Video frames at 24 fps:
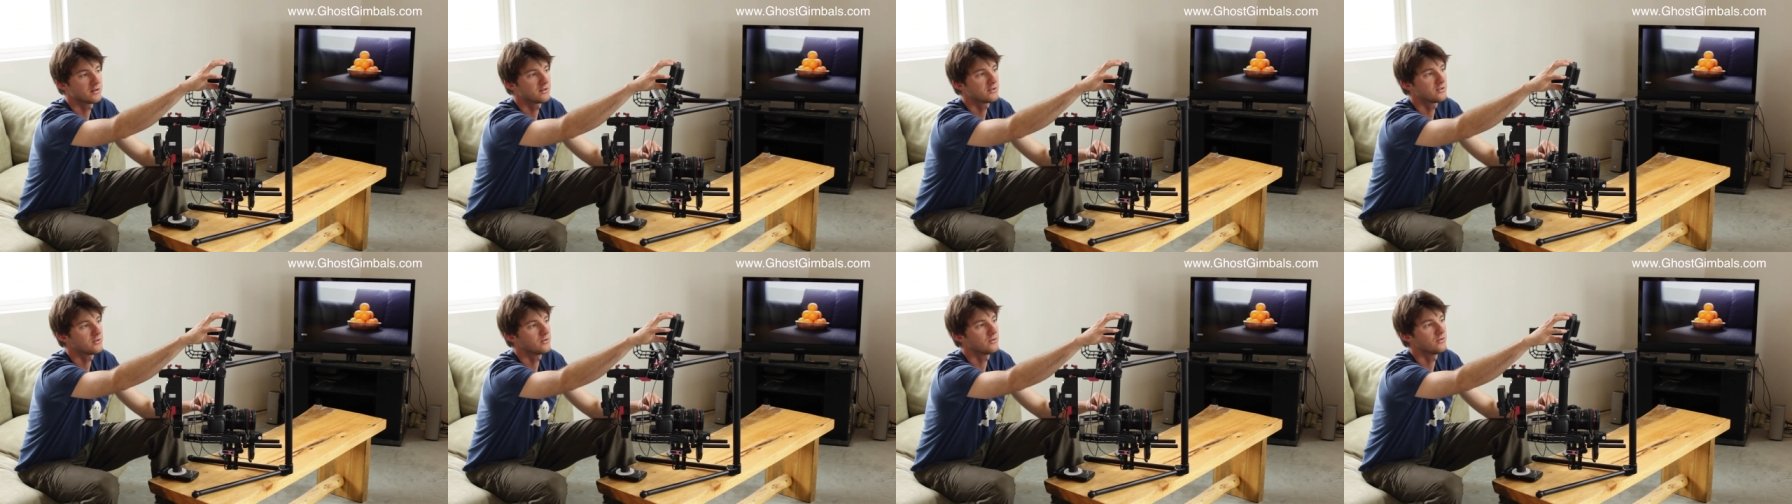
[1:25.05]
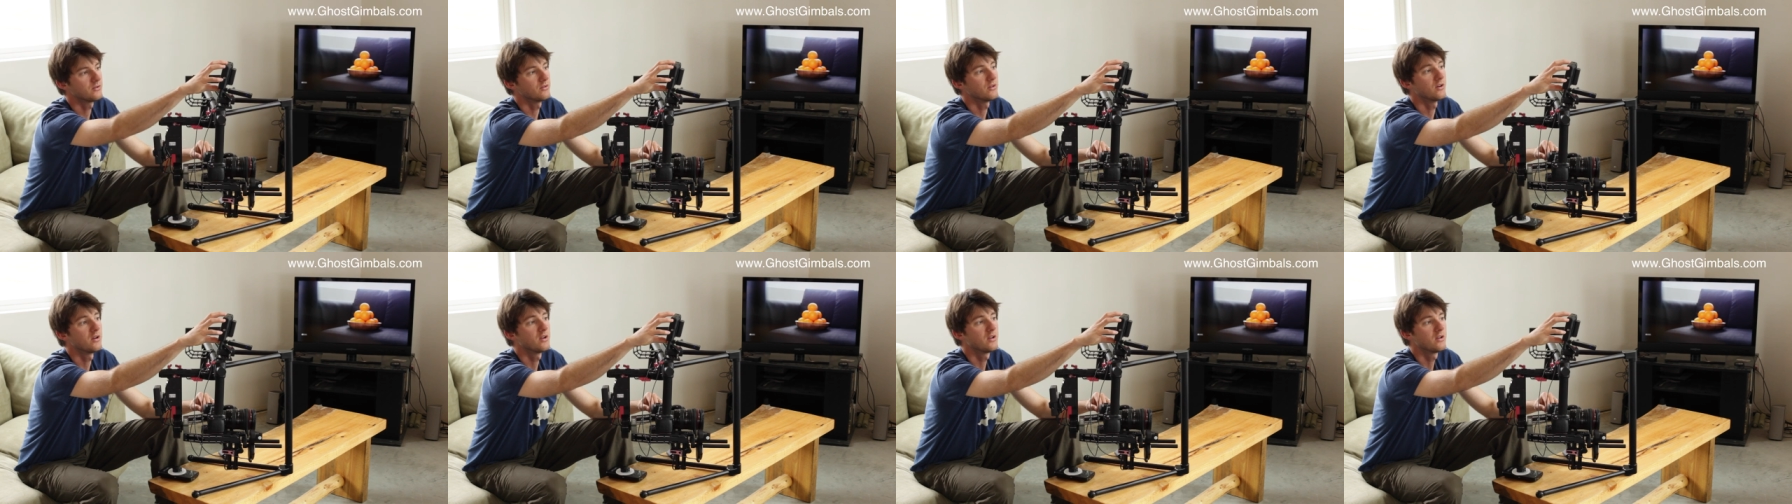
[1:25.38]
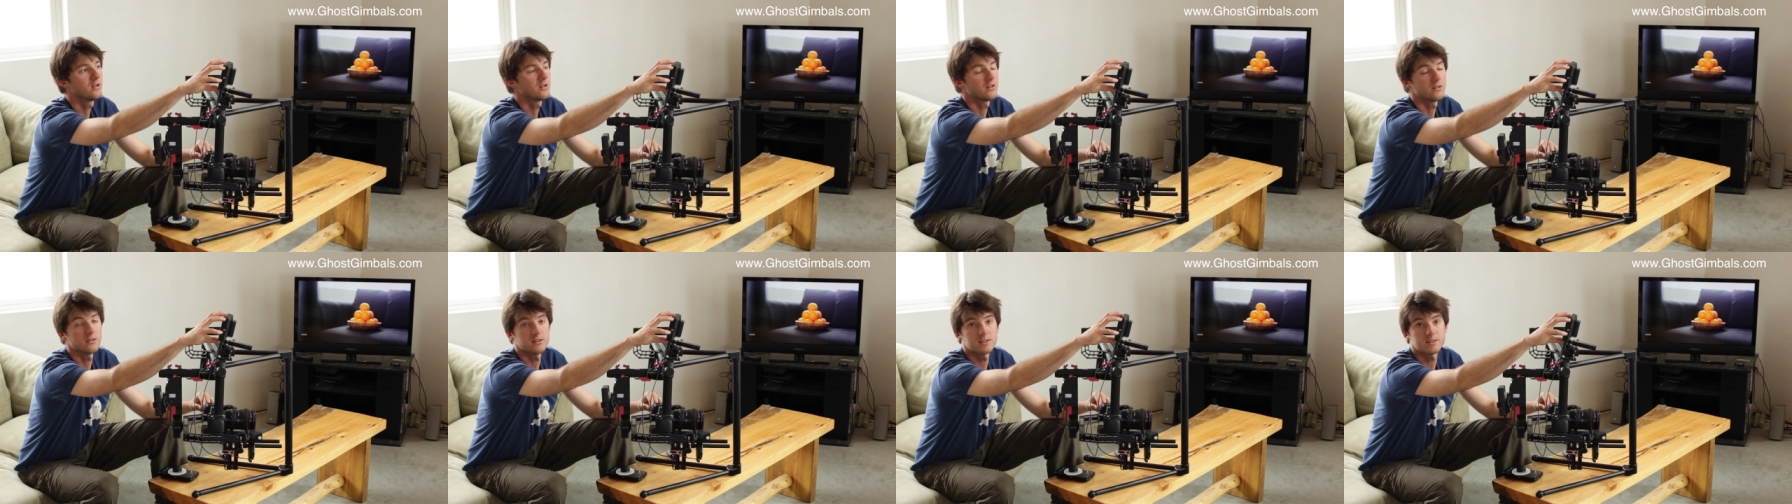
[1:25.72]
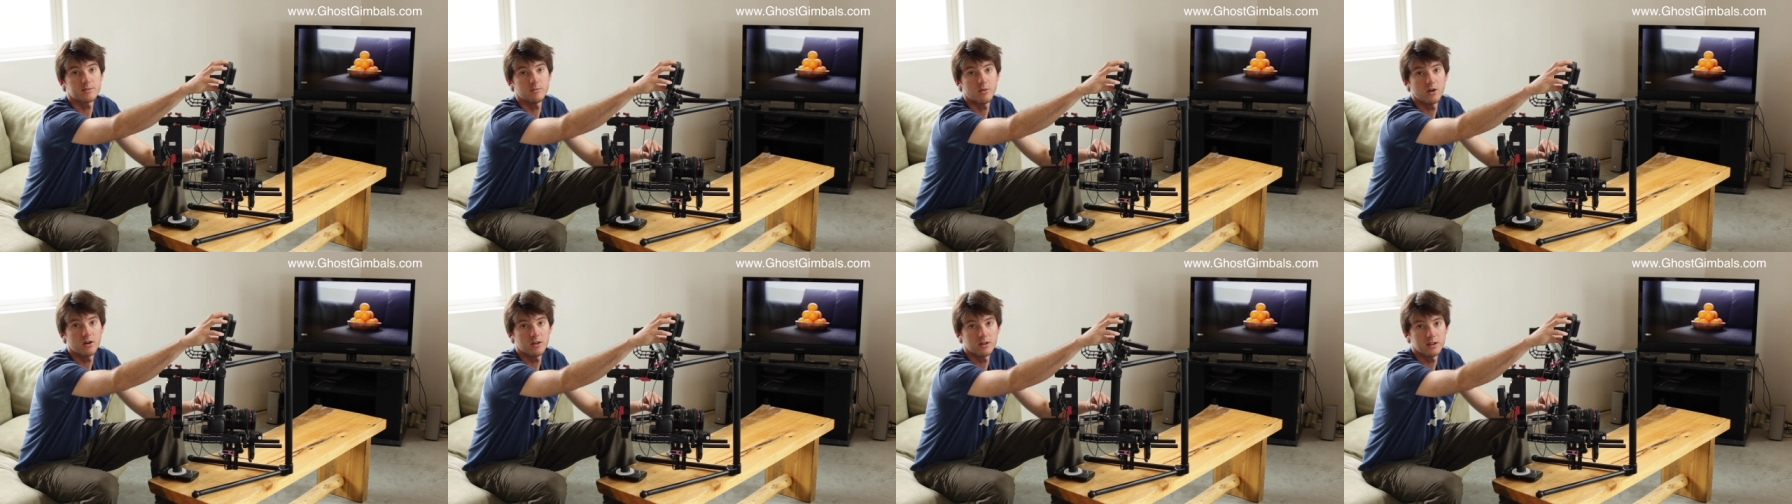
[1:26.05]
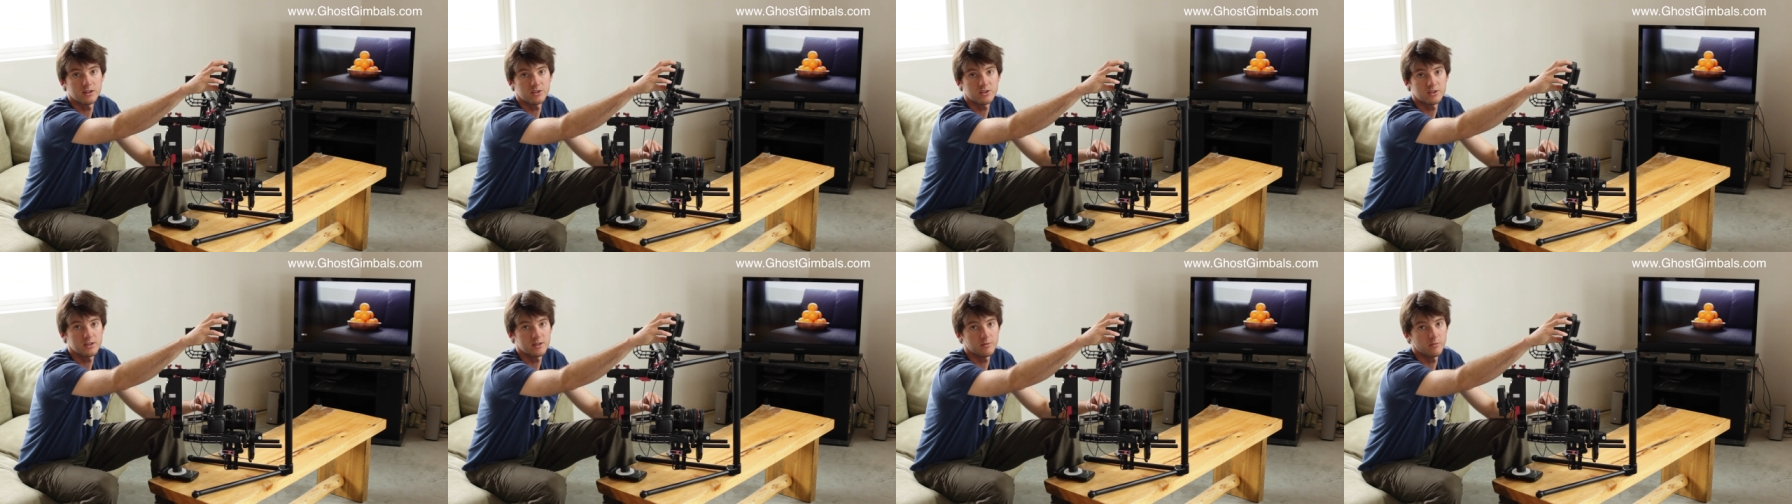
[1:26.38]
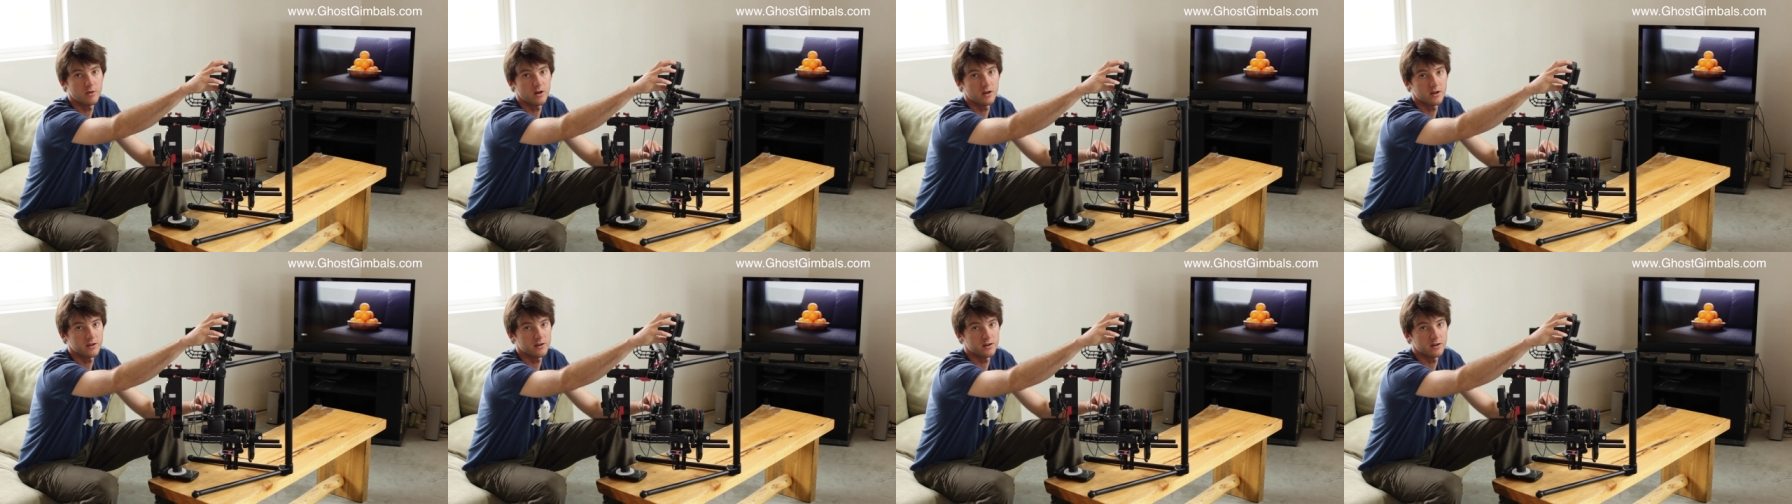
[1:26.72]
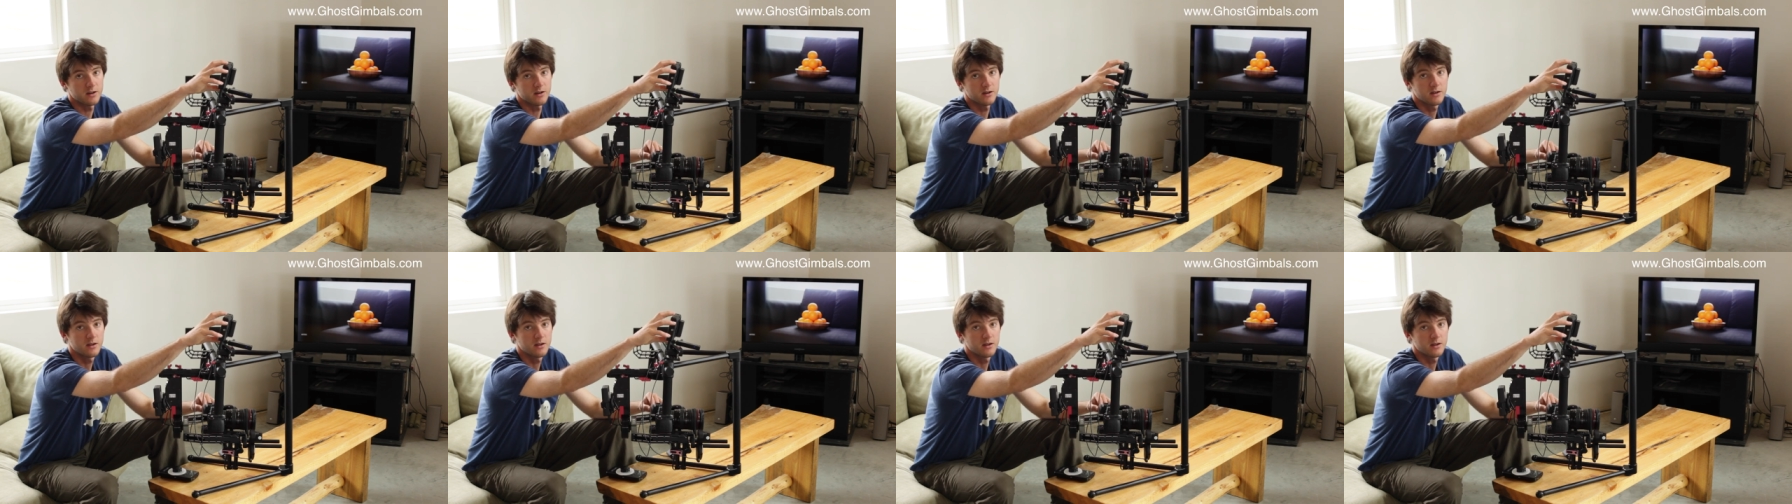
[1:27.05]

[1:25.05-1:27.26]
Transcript: to the Small H D monitor.